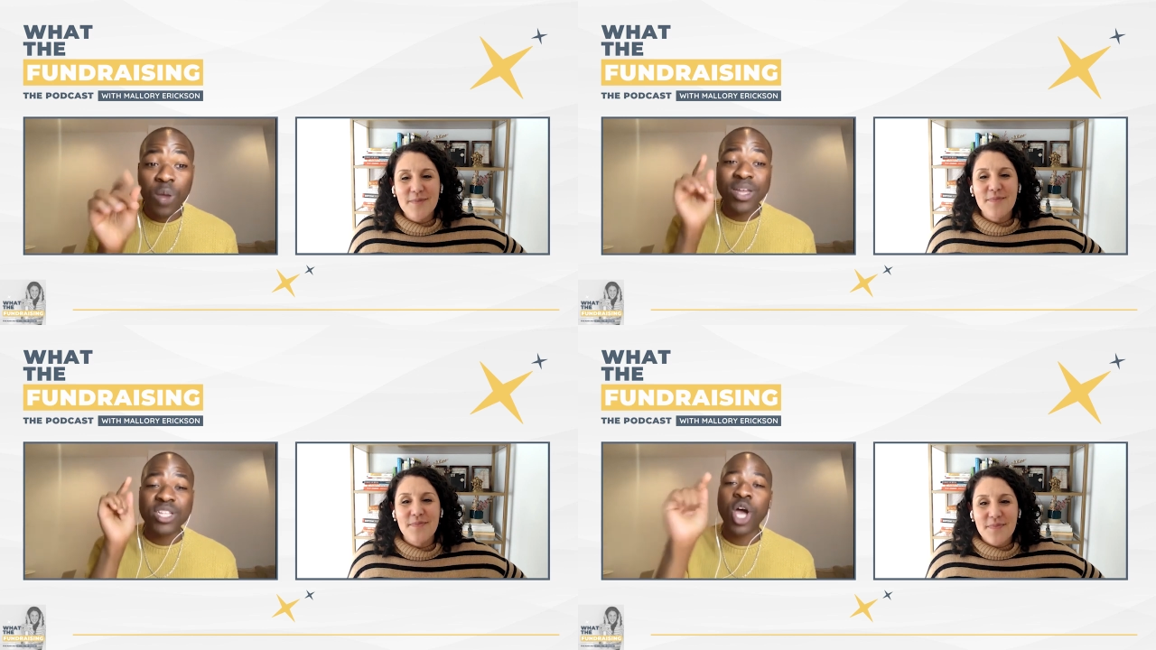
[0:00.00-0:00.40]

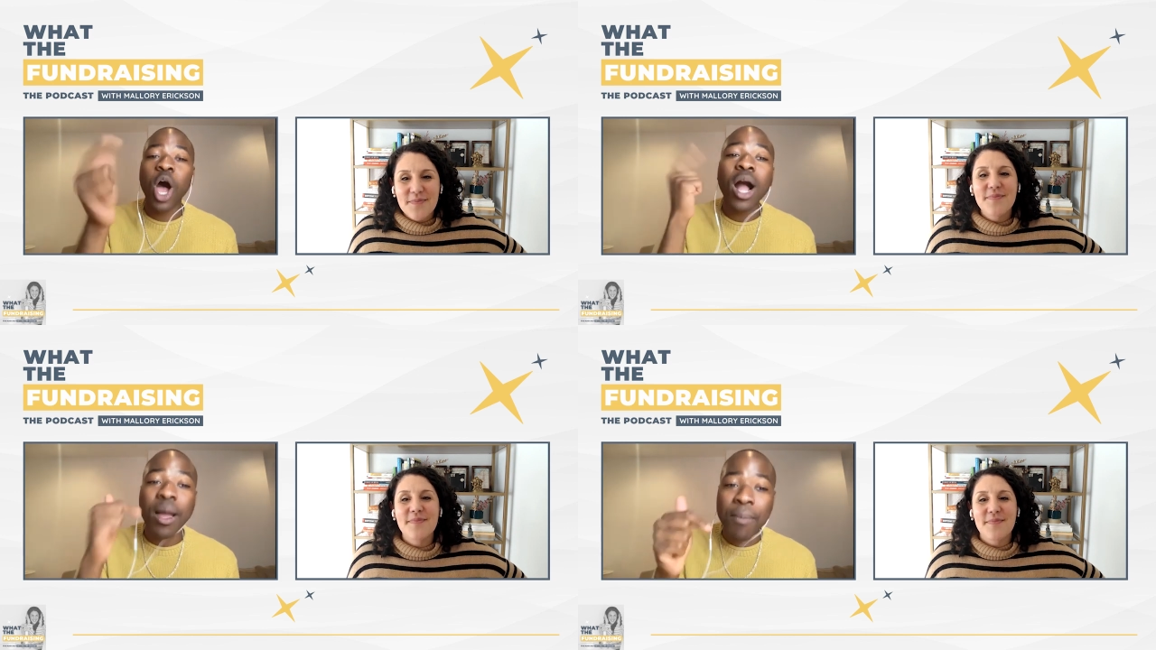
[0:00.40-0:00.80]
Speaker 1: We
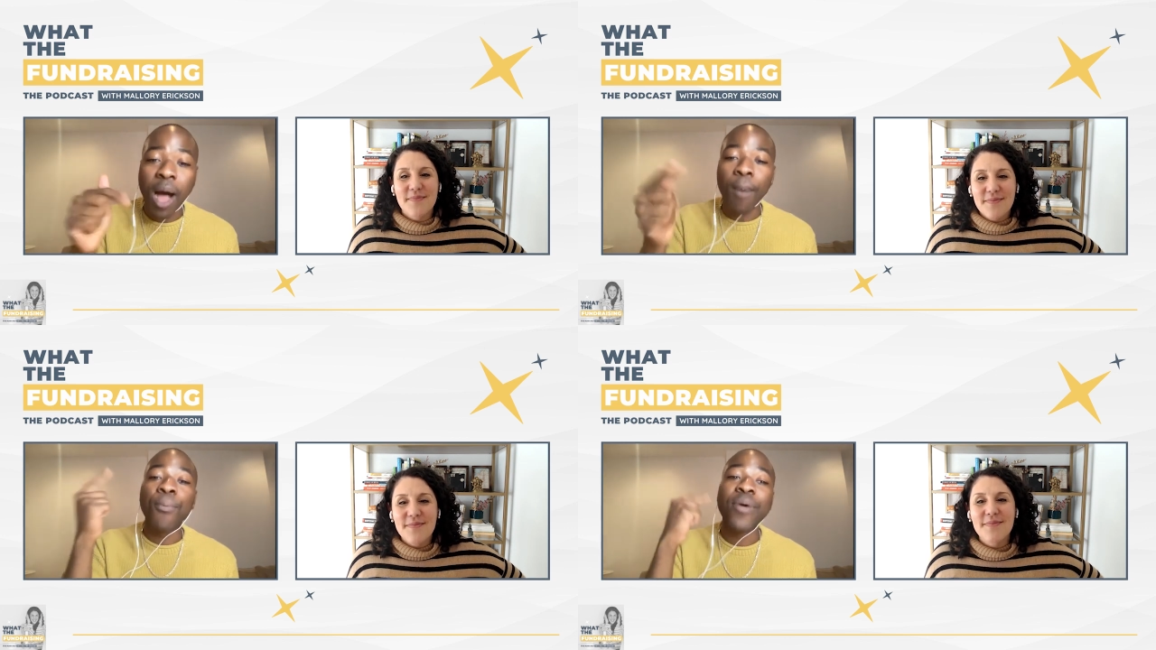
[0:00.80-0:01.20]
talk
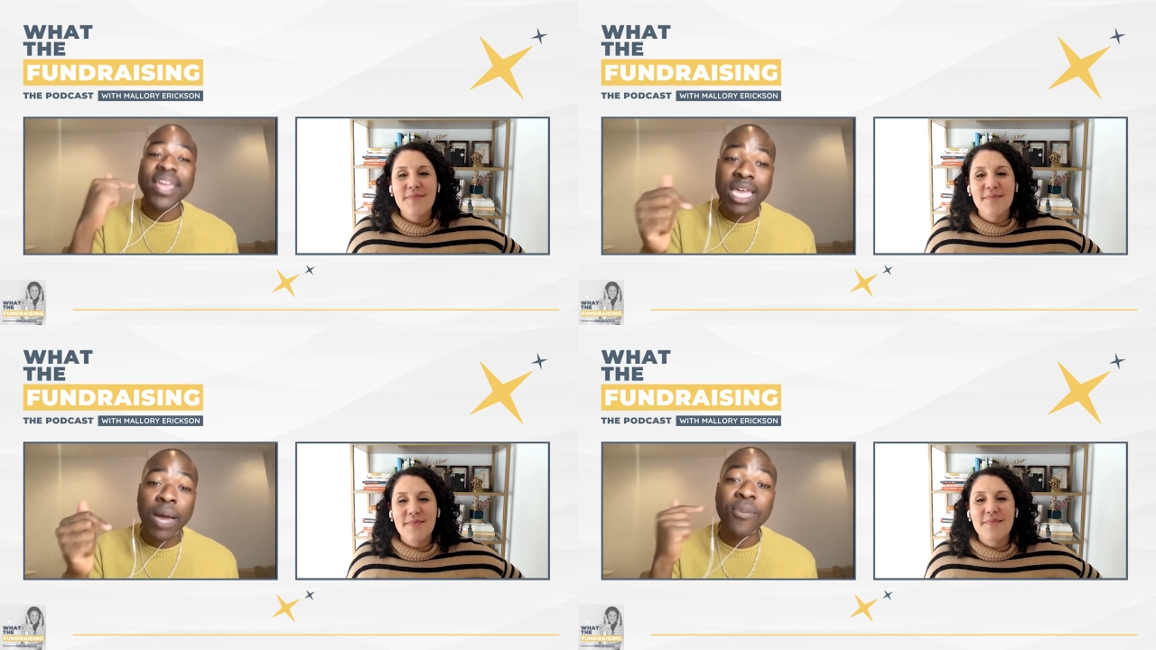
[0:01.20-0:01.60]
about
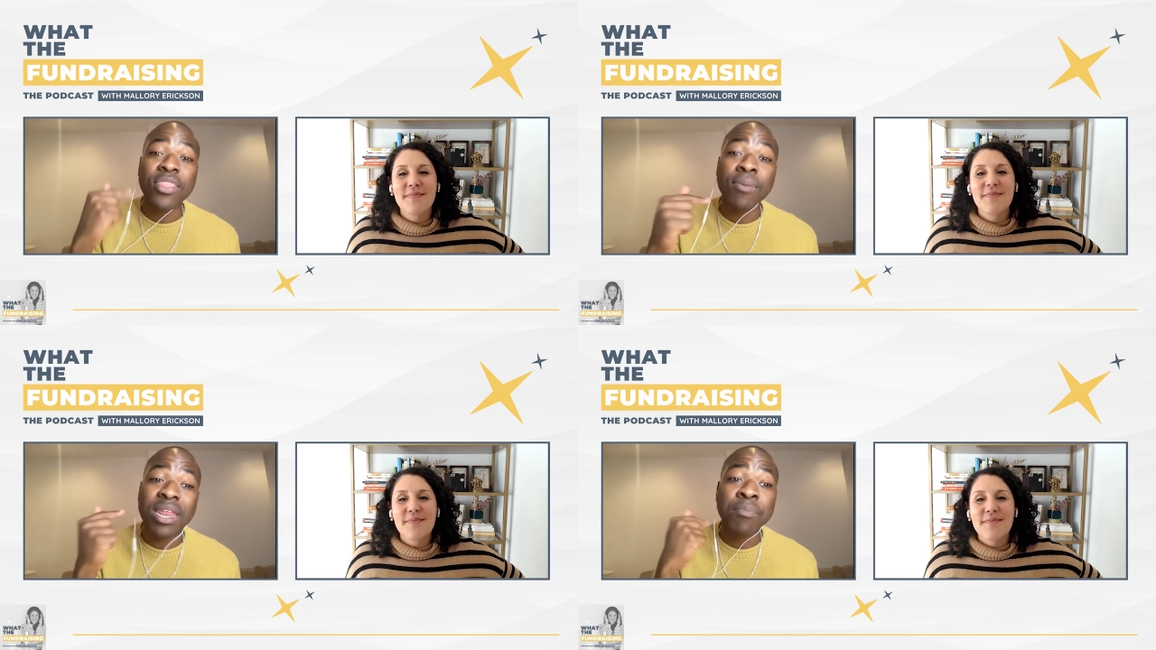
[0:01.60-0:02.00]
breaking up with
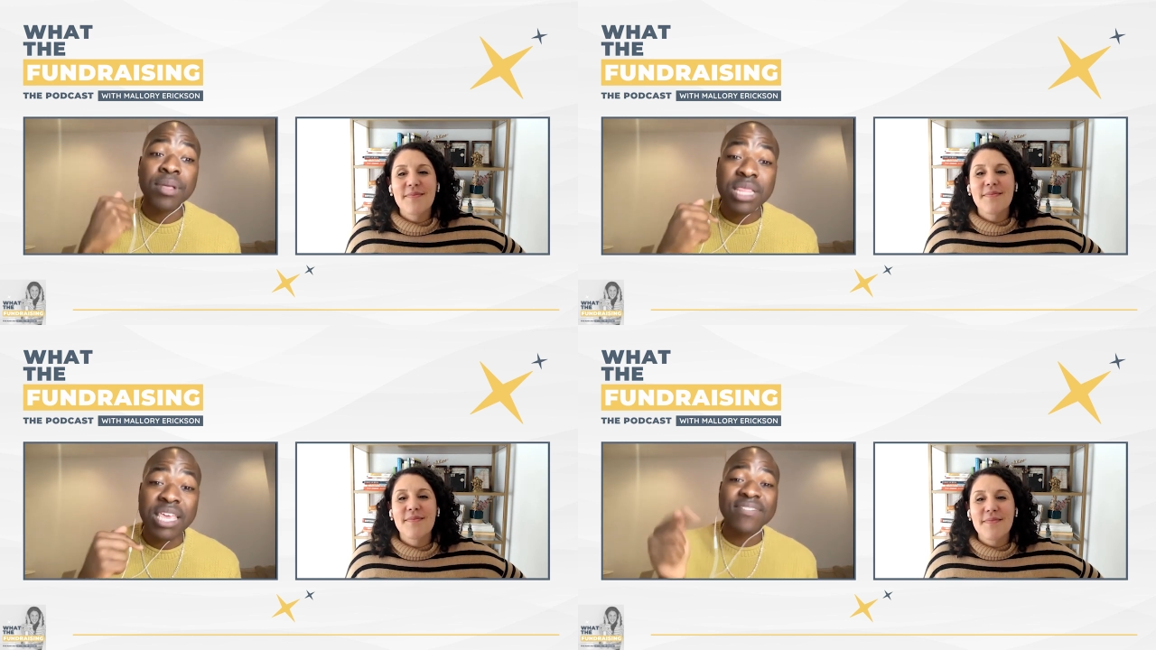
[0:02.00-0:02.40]
limiting
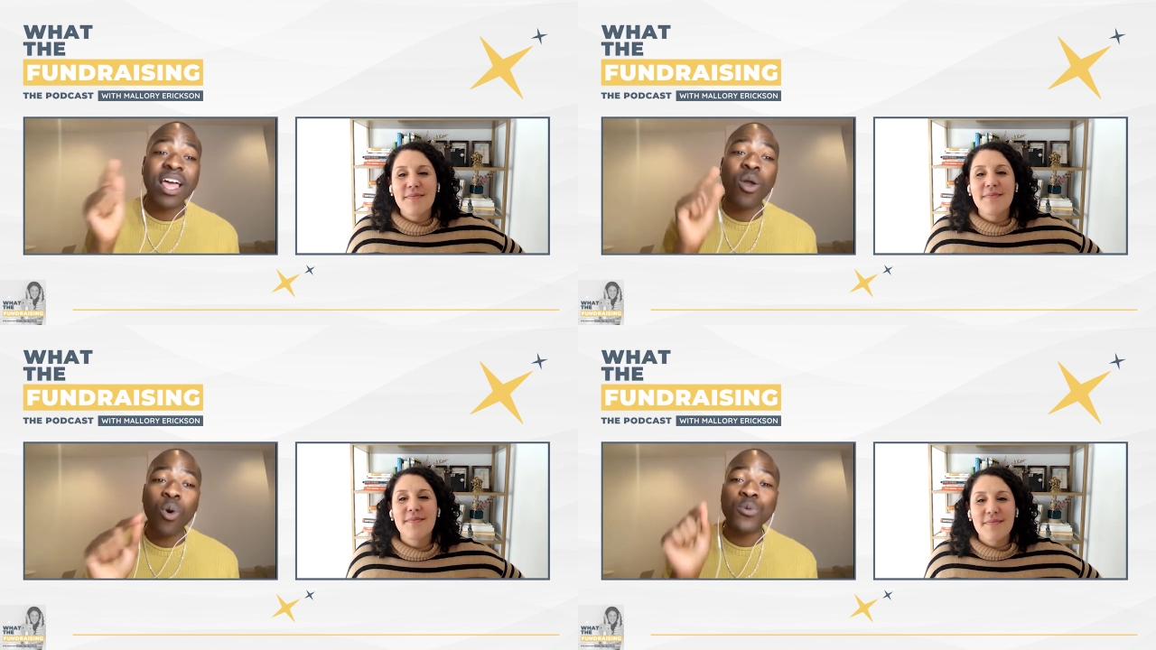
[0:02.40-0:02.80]
beliefs that
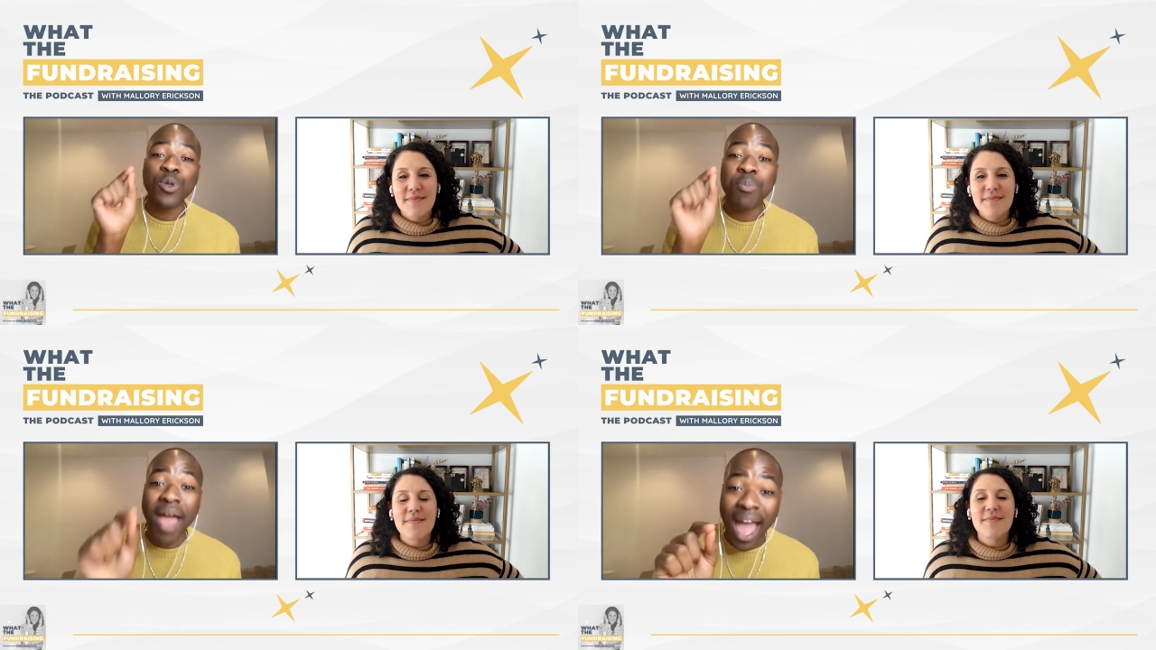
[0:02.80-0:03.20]
hold you
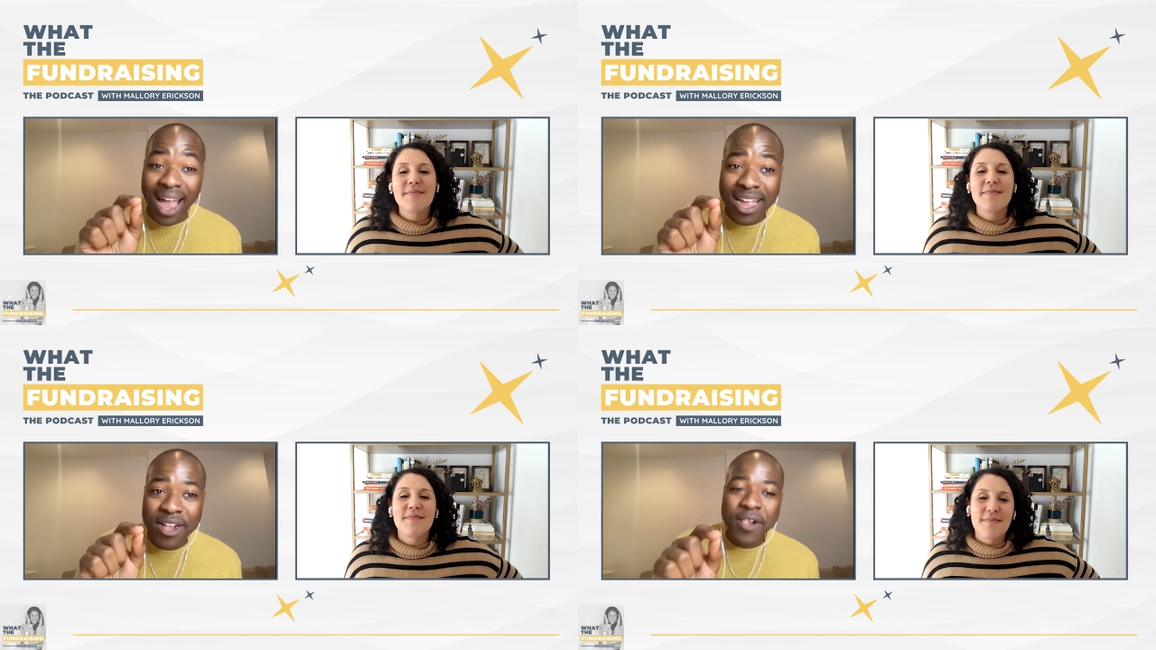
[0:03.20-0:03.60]
back
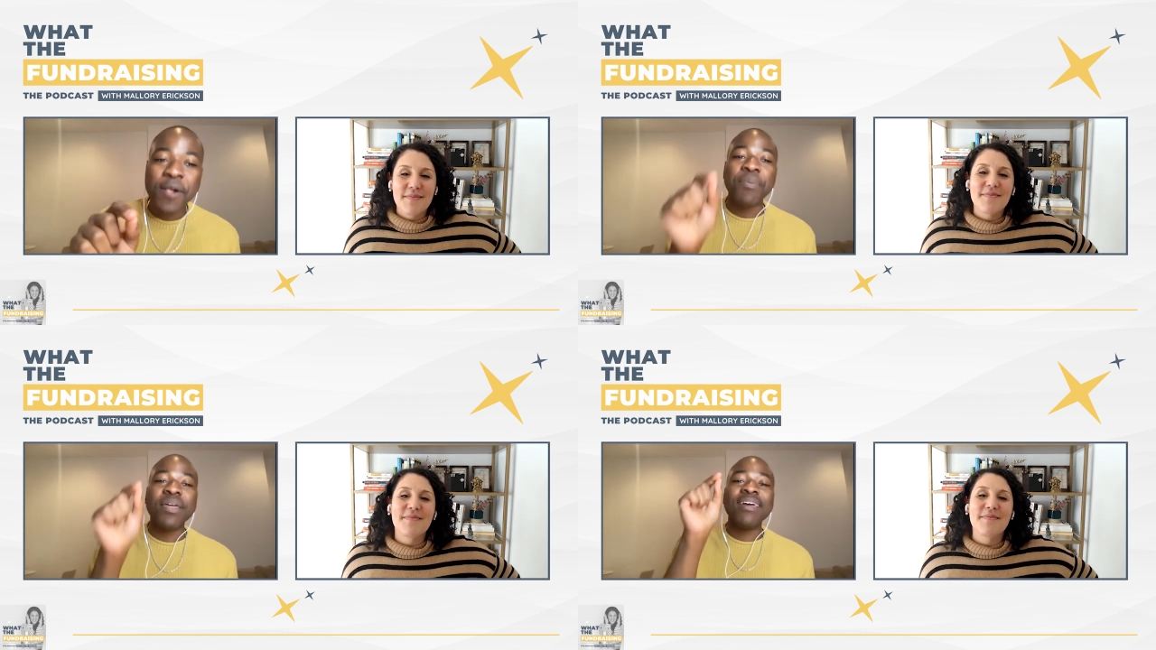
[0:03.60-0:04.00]

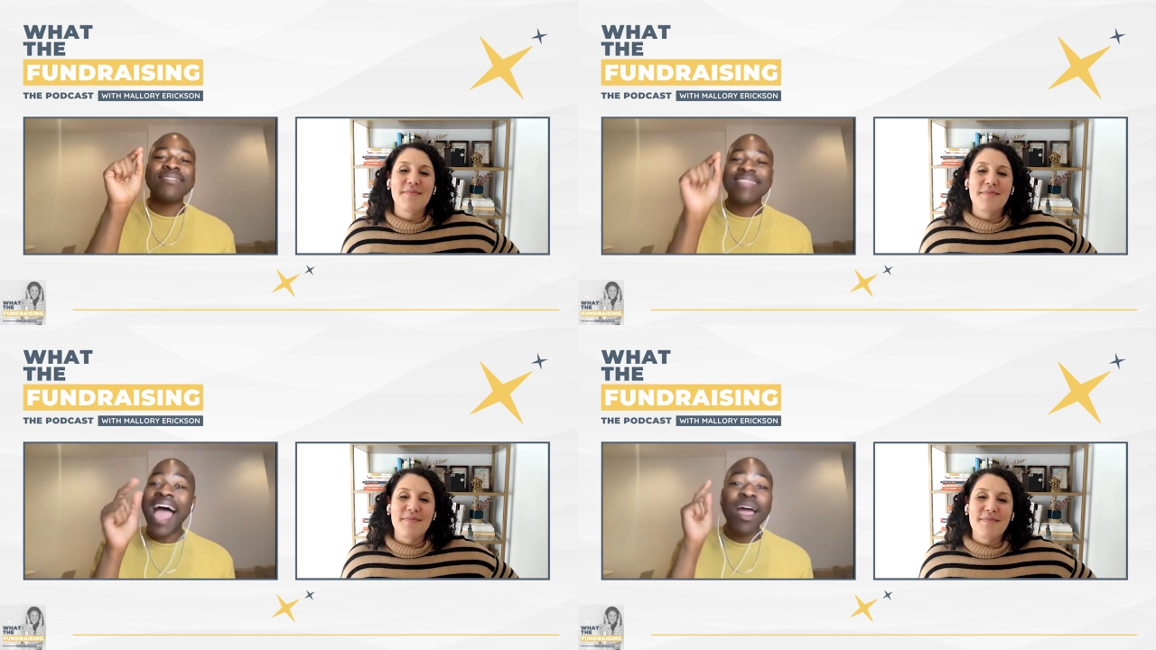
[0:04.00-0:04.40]
because
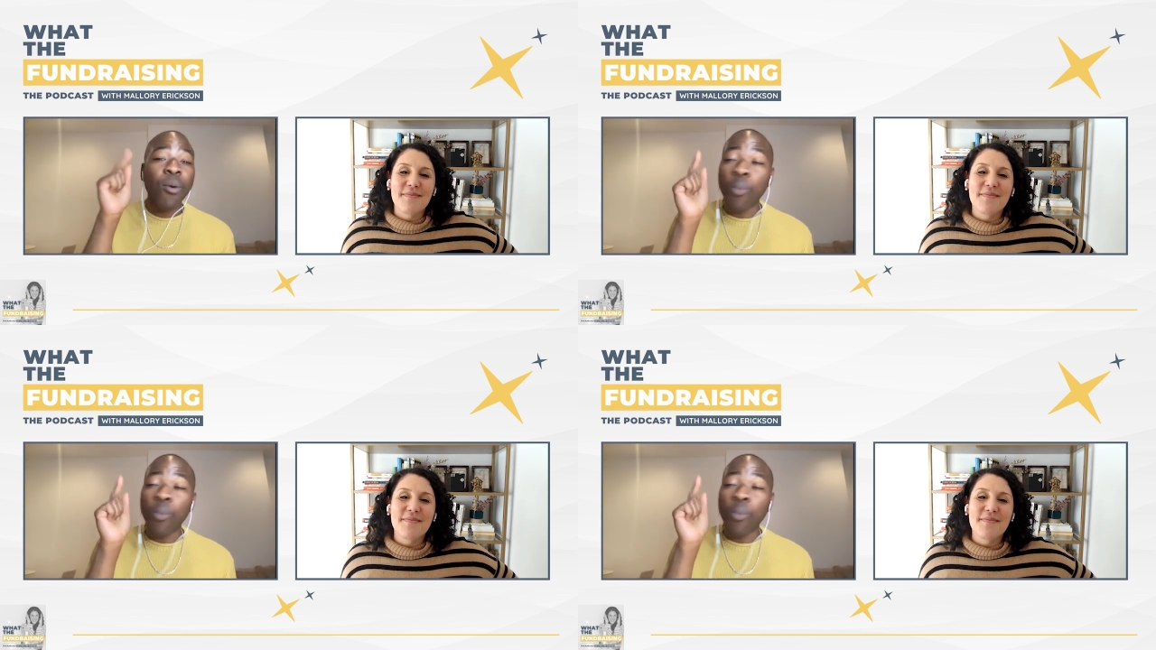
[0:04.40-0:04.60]
that